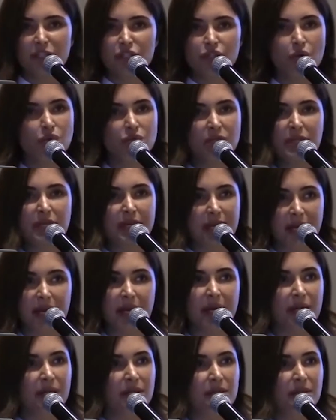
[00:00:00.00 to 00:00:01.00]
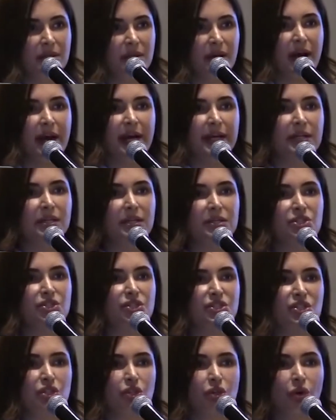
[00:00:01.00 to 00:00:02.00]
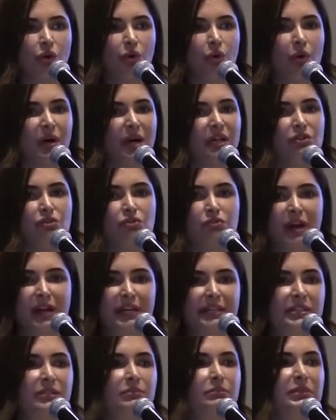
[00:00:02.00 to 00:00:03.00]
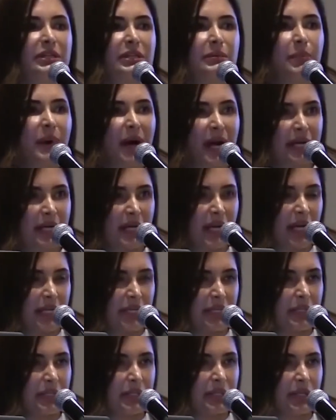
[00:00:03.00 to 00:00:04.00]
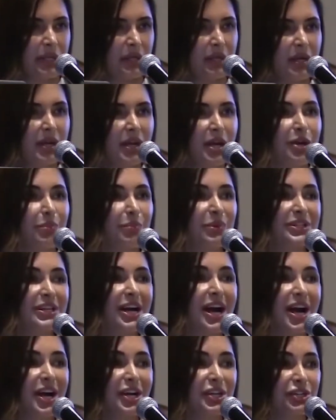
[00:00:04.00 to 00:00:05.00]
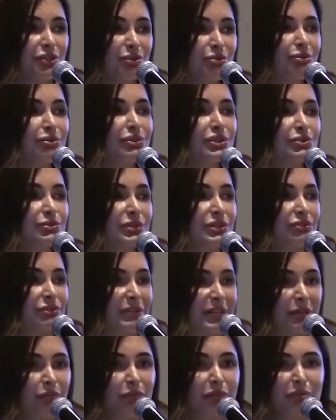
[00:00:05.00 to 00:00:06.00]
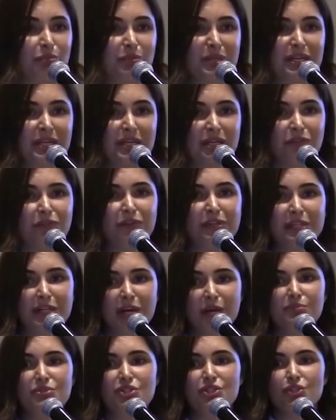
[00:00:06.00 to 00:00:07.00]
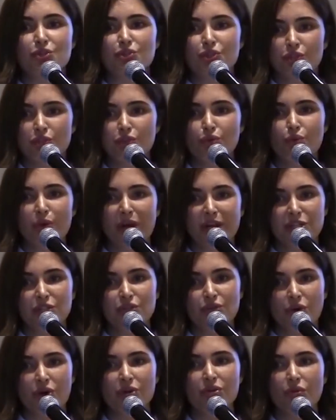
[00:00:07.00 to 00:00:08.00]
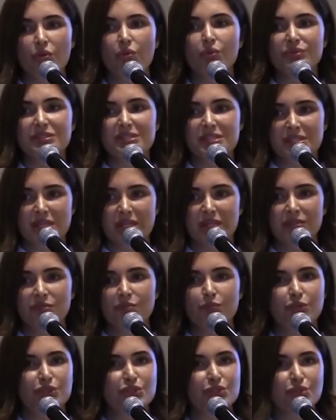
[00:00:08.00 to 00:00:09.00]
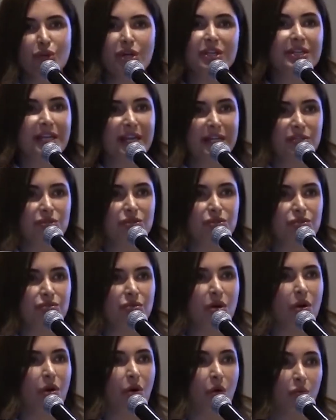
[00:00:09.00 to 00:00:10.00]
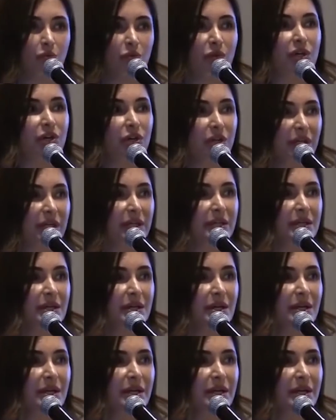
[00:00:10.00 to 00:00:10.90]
I don't care, I can just go and randomly buy anything. But are you going to agree with me if it comes to you and your own skin? Would you not like to do a homework on it?